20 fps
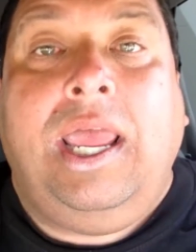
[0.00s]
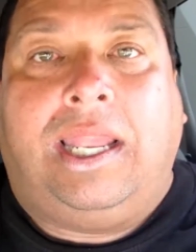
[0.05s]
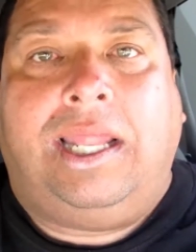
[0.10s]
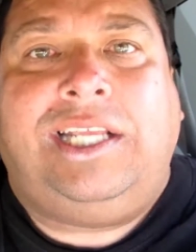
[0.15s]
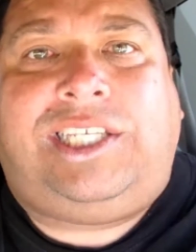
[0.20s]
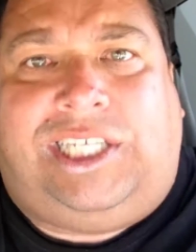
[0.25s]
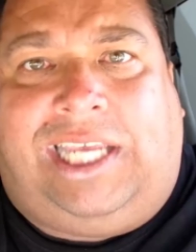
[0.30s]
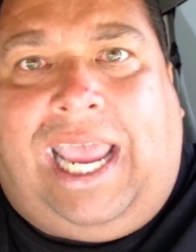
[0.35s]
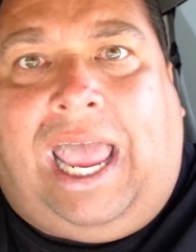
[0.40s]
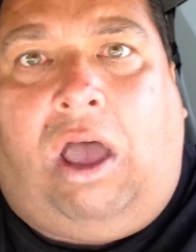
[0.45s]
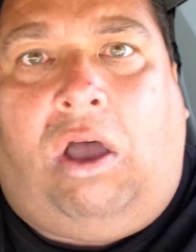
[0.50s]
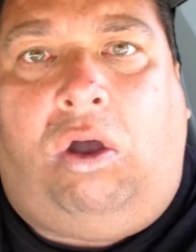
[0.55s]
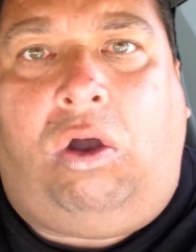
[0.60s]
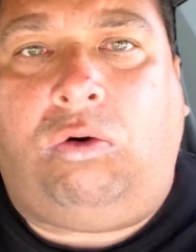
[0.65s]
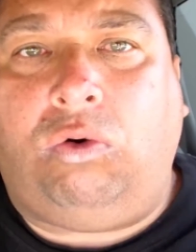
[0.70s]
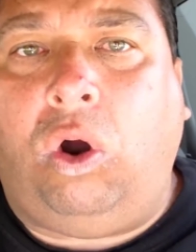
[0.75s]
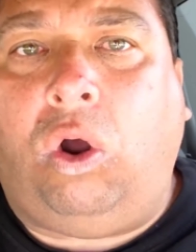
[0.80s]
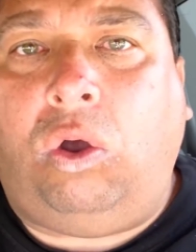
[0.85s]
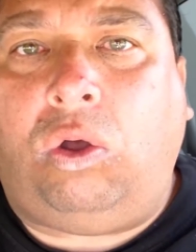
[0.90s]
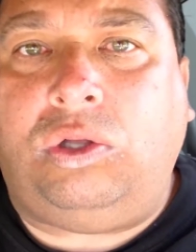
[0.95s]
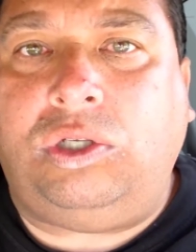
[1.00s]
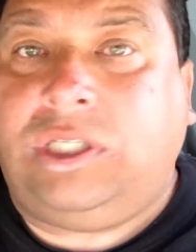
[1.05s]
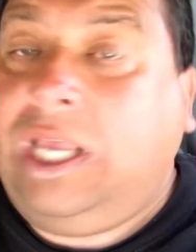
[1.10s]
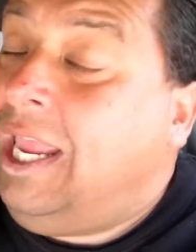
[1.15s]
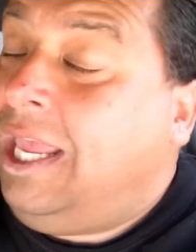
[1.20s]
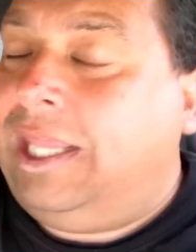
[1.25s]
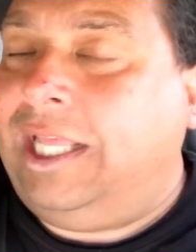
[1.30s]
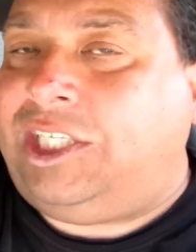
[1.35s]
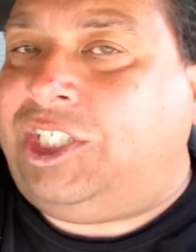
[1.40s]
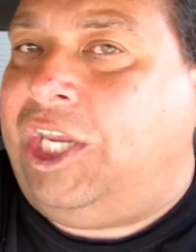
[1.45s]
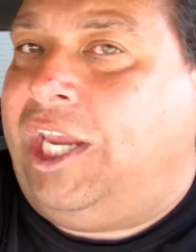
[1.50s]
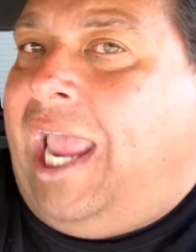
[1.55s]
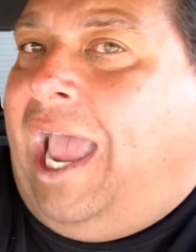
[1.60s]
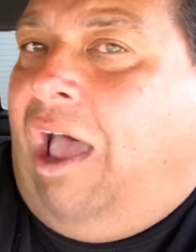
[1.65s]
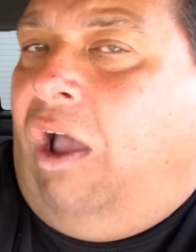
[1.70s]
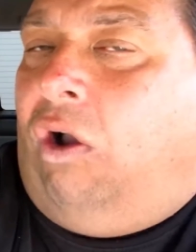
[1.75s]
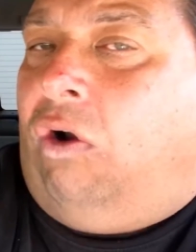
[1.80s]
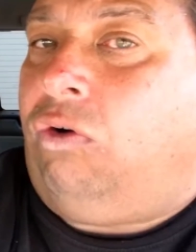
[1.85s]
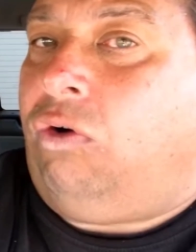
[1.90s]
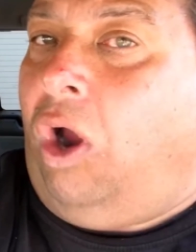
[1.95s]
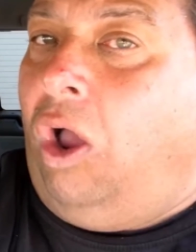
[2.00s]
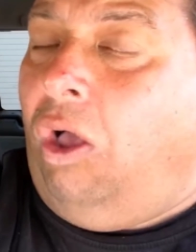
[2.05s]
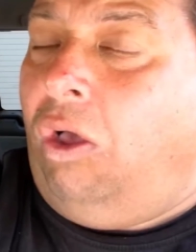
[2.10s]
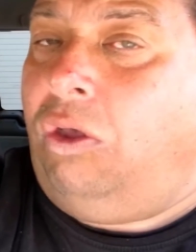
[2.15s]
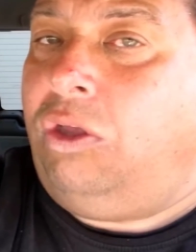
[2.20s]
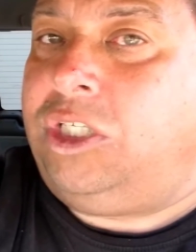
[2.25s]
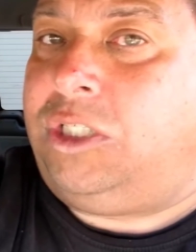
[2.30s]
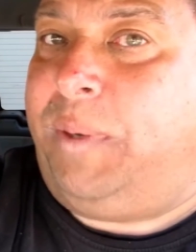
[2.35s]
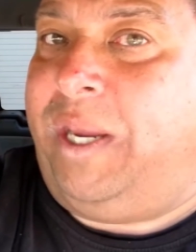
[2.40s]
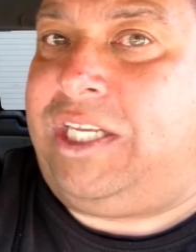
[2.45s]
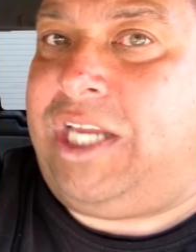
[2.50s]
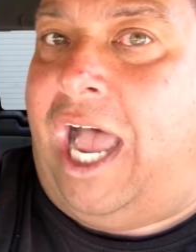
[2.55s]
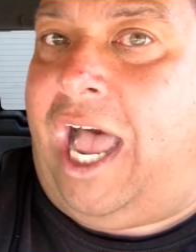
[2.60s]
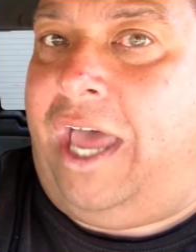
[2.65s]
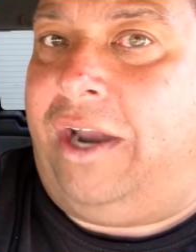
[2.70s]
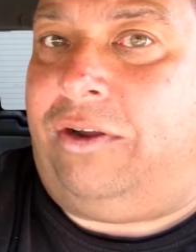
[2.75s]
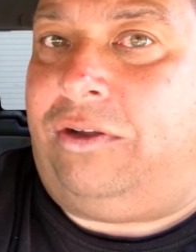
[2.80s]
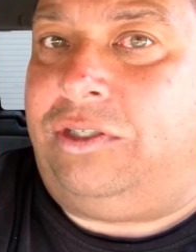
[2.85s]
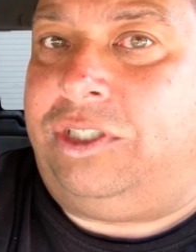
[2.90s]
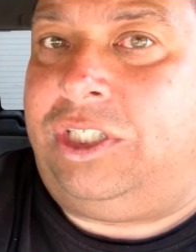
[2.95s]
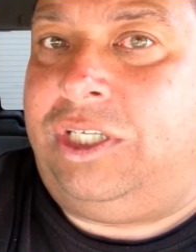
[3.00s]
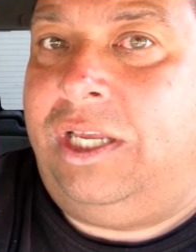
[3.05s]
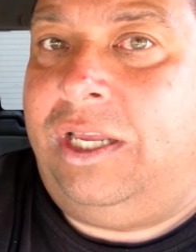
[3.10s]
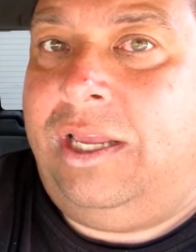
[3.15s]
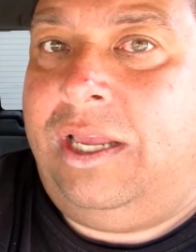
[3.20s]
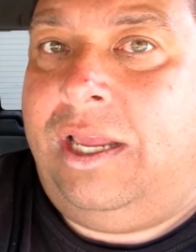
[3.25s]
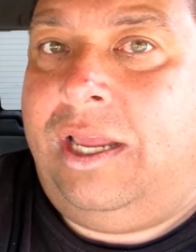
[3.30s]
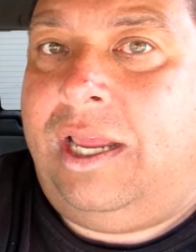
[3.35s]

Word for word: Let's see how it rolls. Let's see how it rolls, McDonald's.